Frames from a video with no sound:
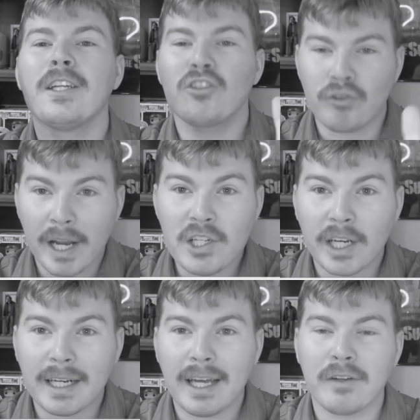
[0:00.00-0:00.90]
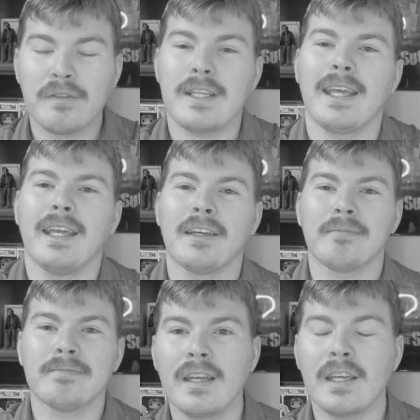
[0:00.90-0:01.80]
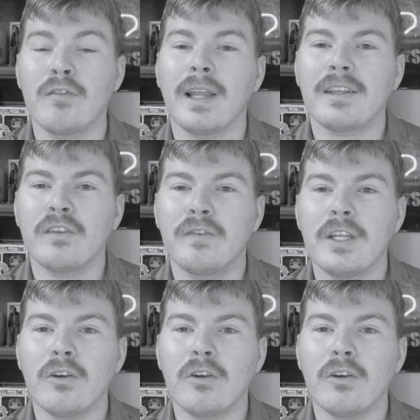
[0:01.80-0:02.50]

Try and check it out if you can. If you like this video,